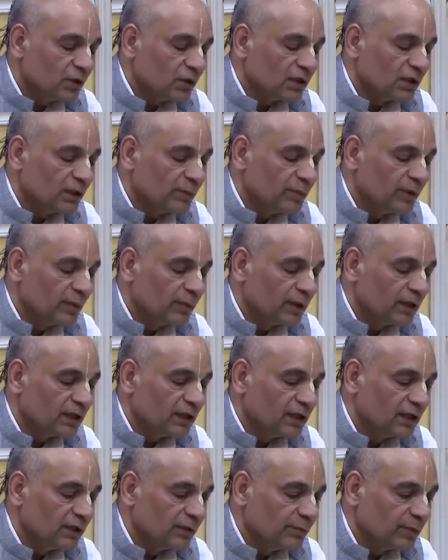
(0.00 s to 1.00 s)
or the people in
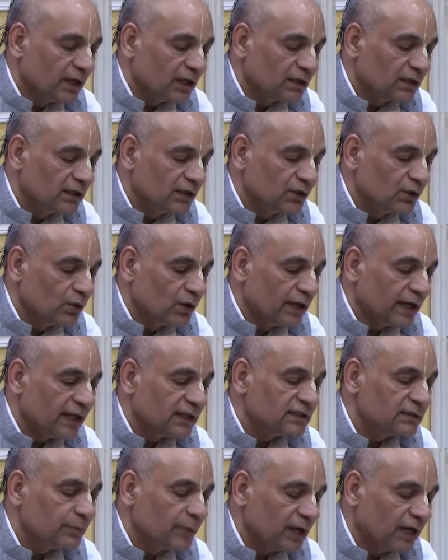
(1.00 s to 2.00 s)
the Bhakti Yoga
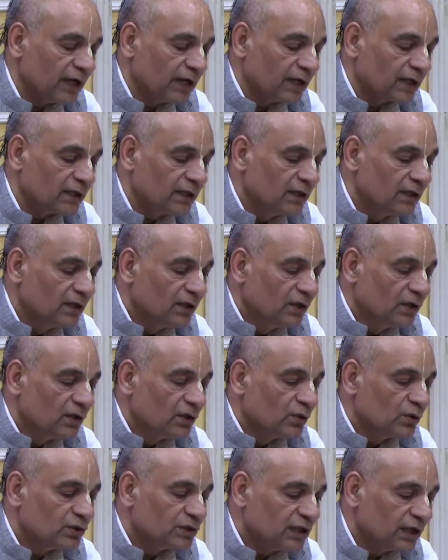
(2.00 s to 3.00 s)
aspire,
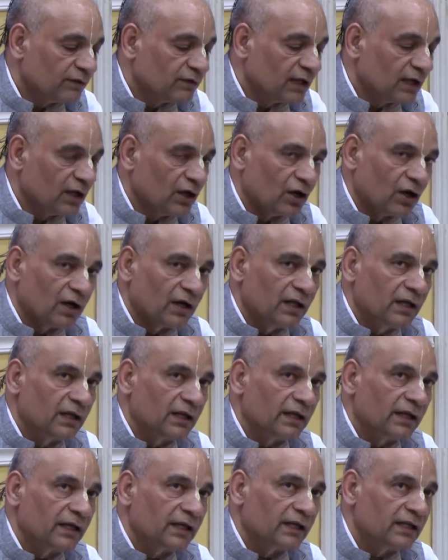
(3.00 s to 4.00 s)
to serve the Lord
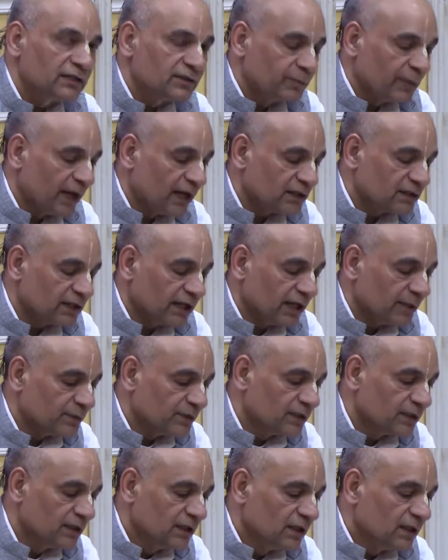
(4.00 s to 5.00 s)
in his
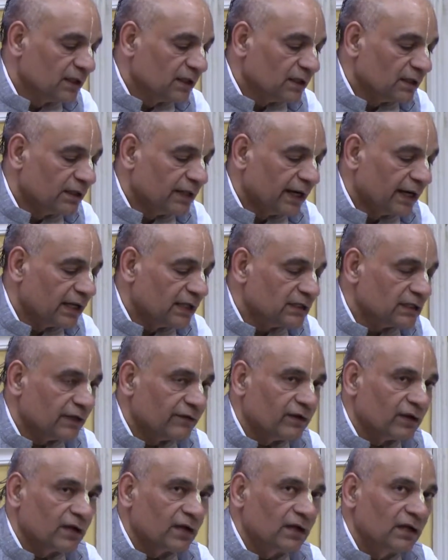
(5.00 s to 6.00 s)
pastimes. That is
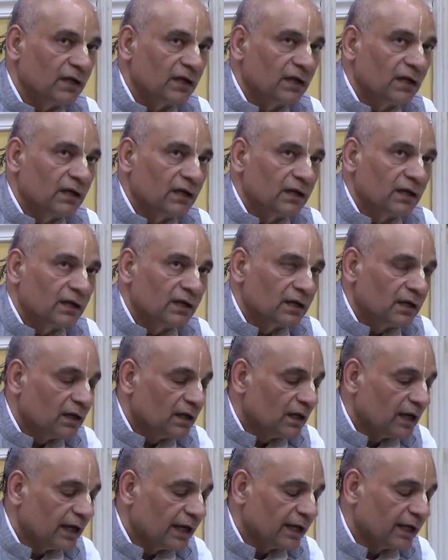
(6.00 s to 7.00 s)
our
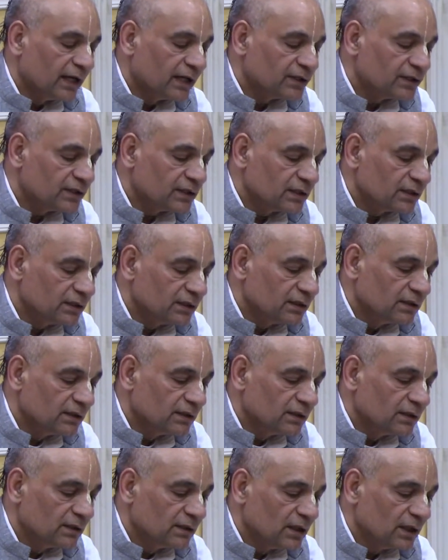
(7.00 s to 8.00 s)
highest
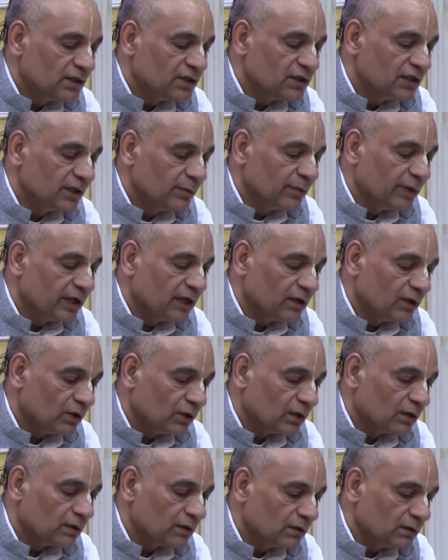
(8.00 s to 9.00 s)
achievement
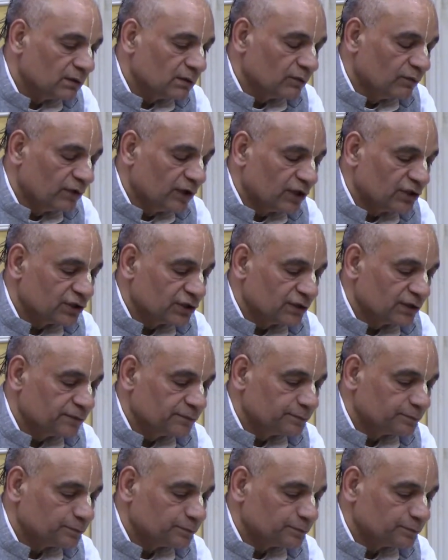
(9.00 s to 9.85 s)
or wish.